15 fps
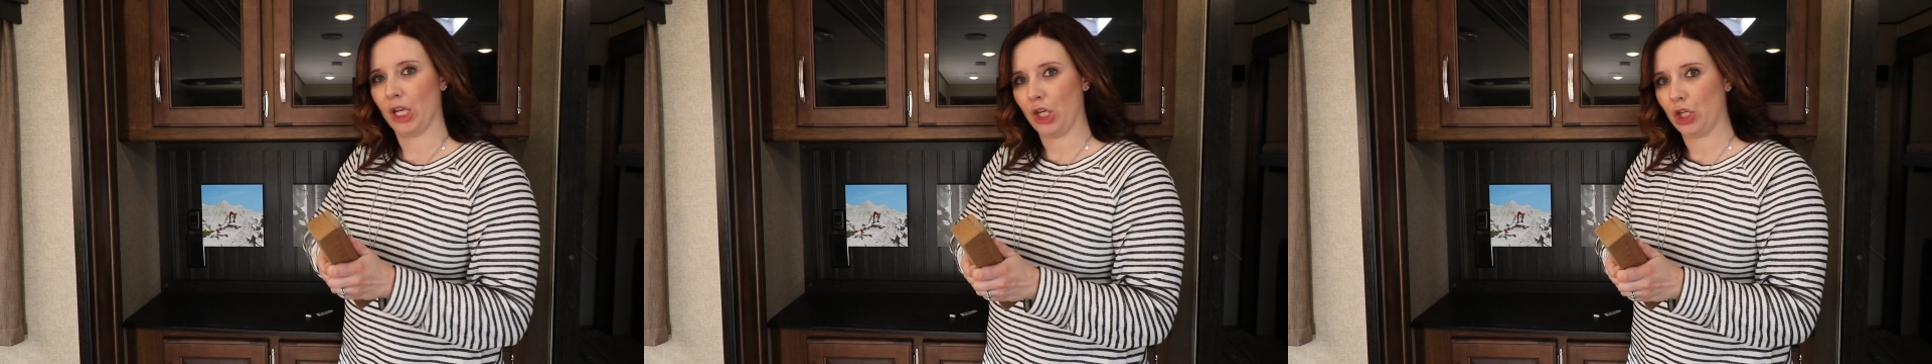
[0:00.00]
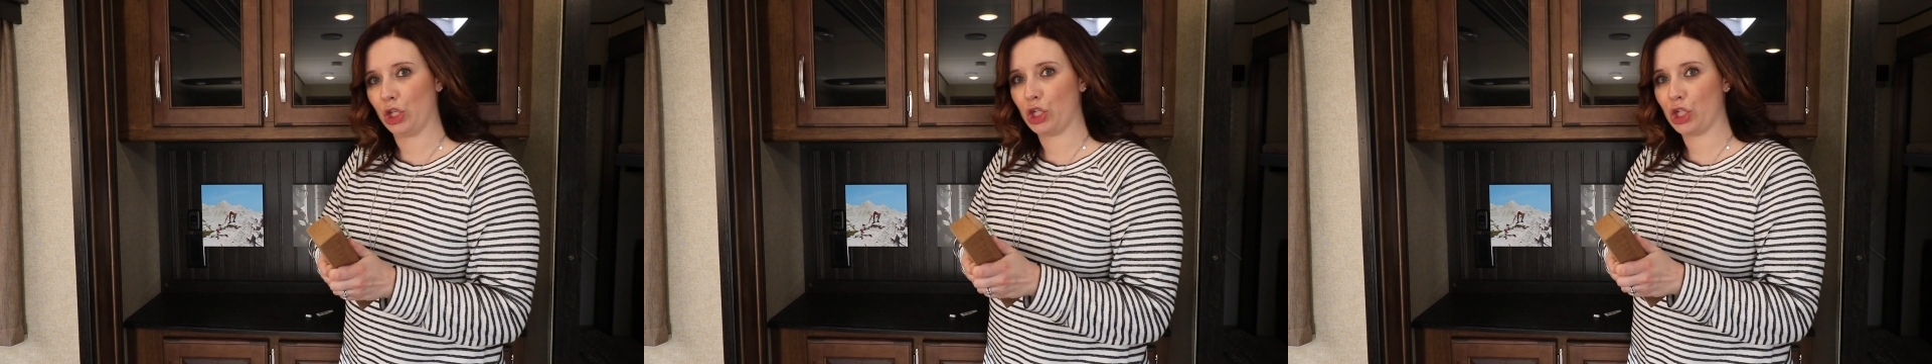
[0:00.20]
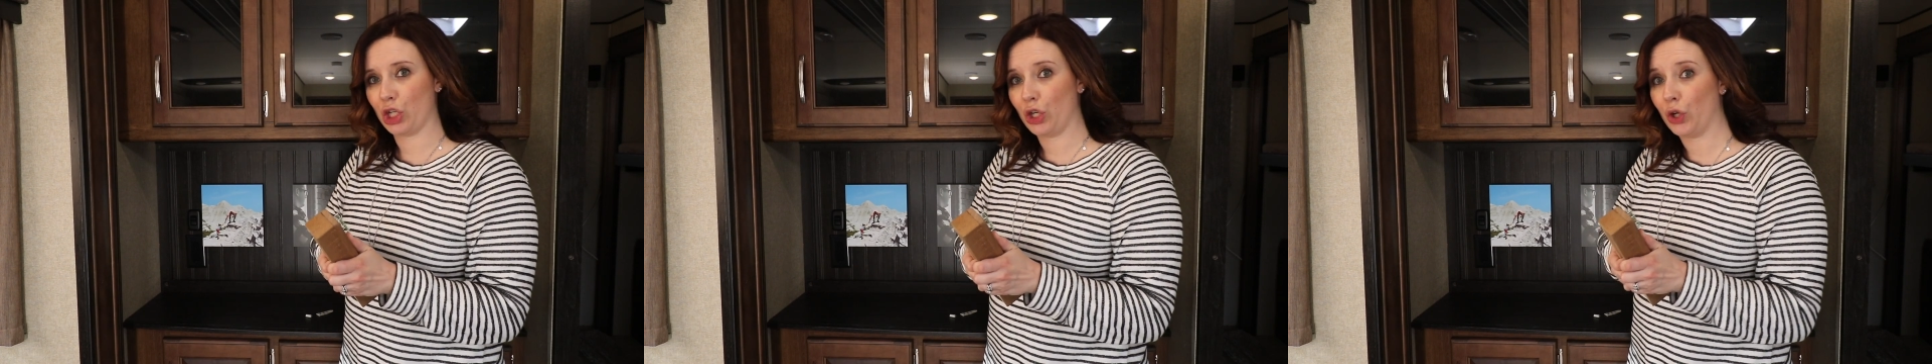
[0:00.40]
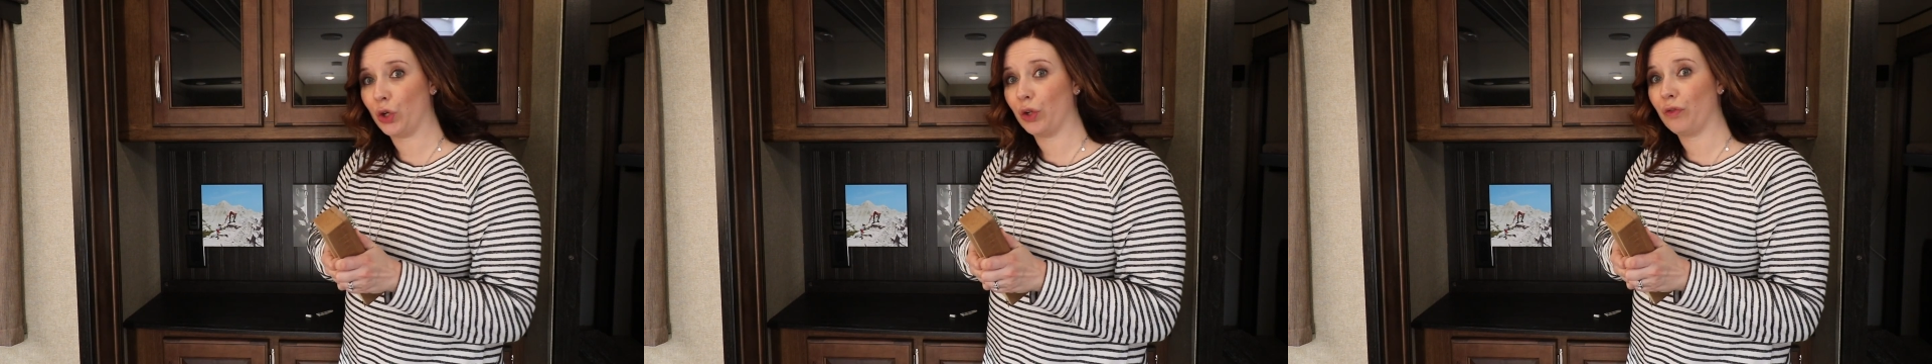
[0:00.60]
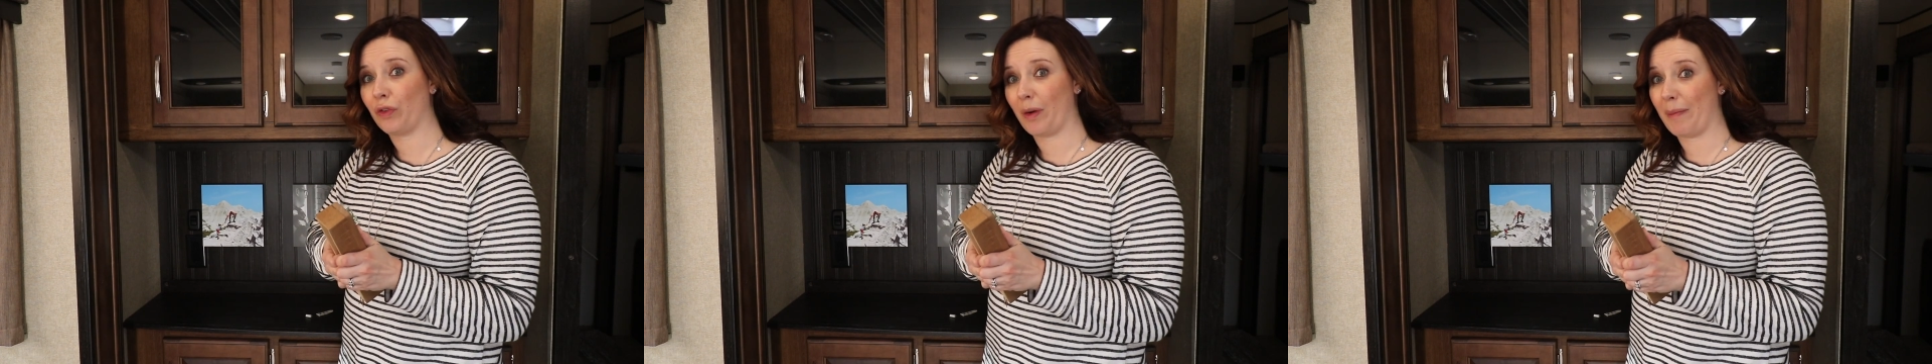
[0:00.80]
You should
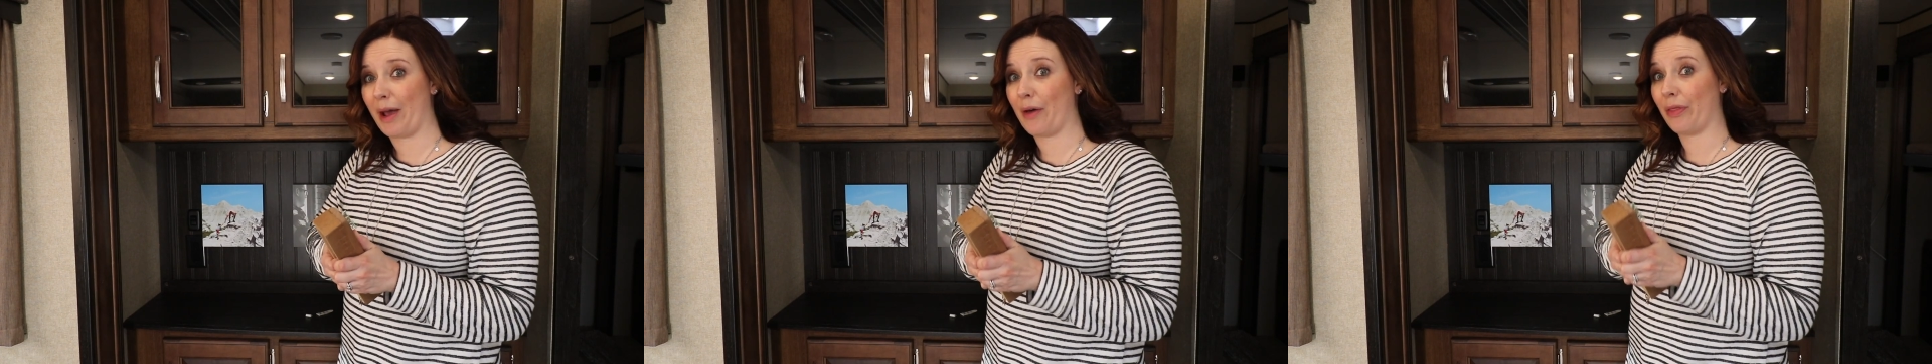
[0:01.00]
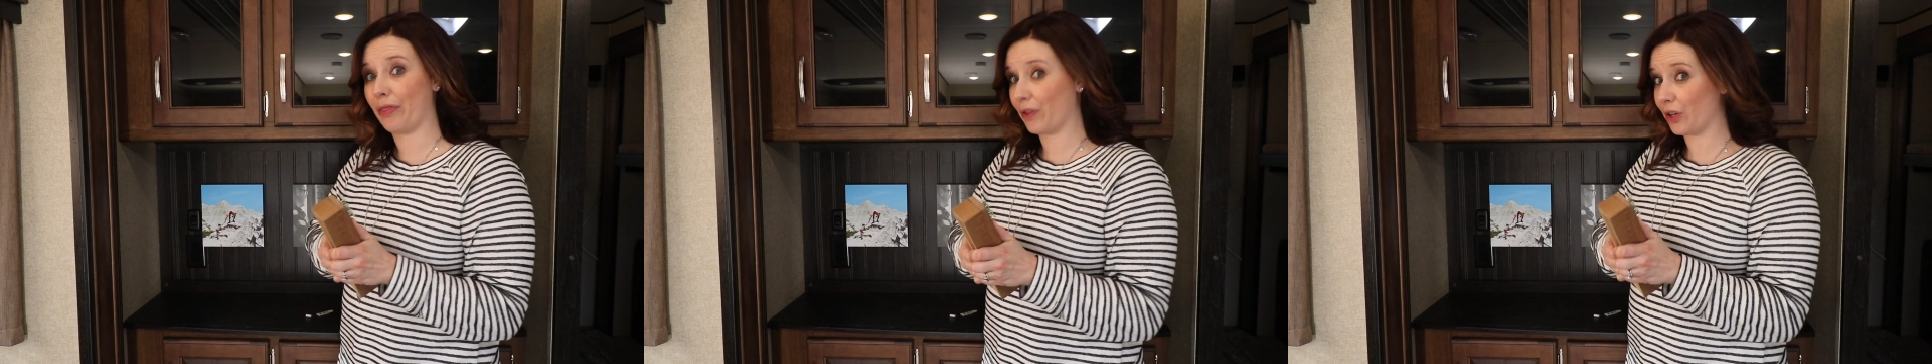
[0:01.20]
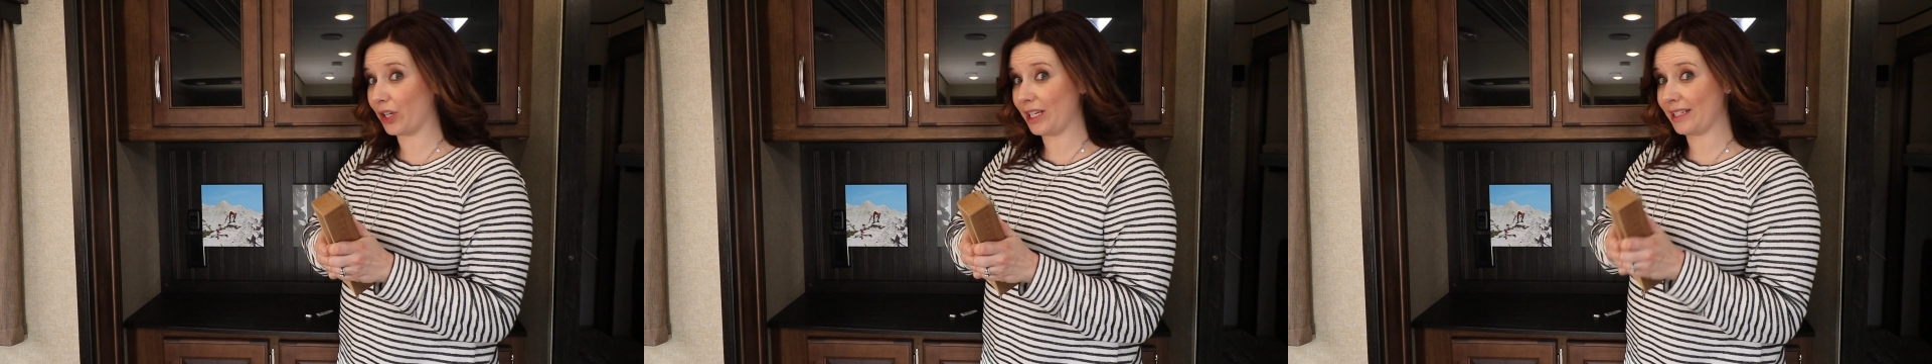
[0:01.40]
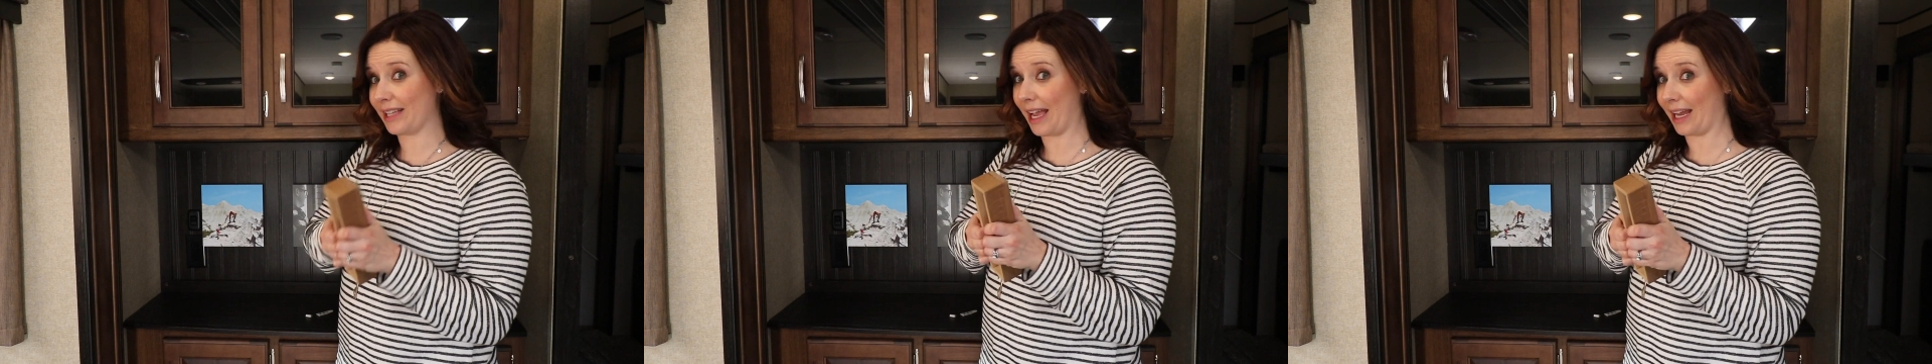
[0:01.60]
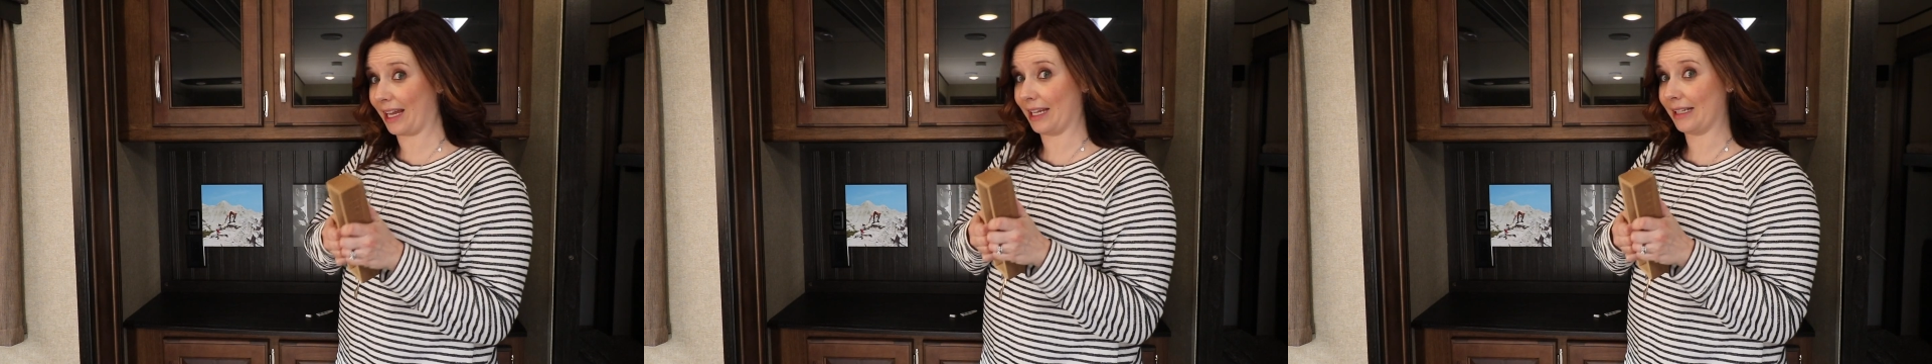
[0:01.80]
hold for about 30
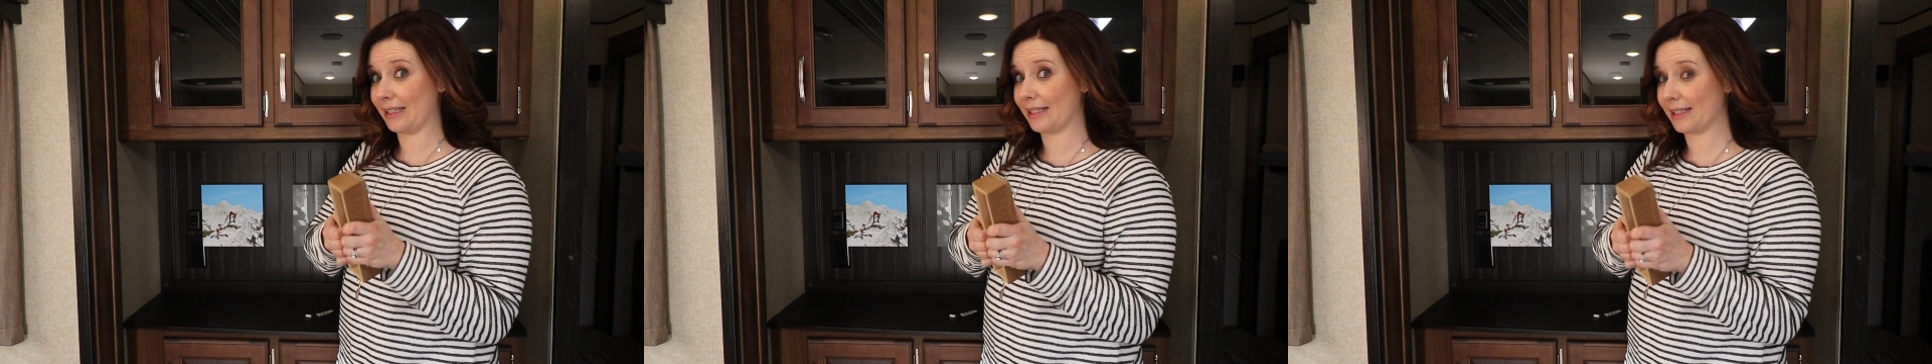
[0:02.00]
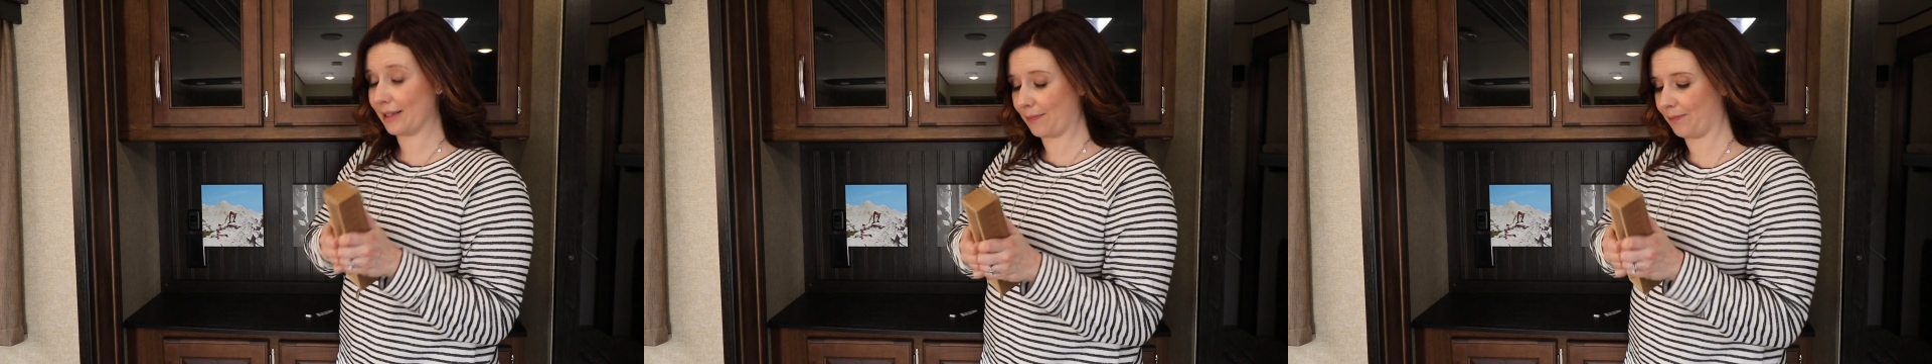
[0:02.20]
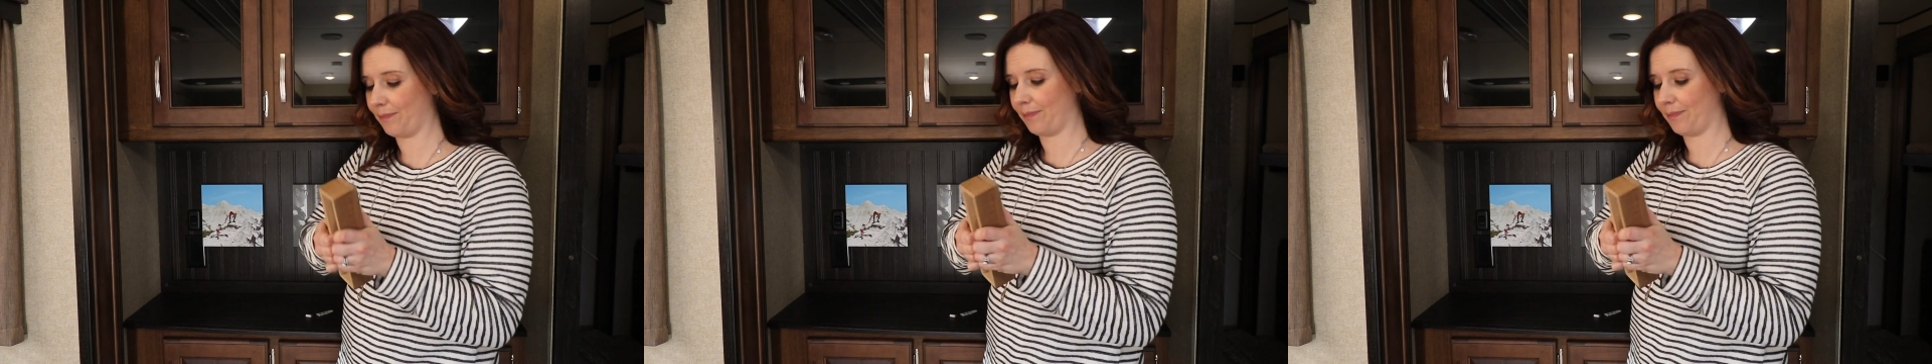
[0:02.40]
seconds.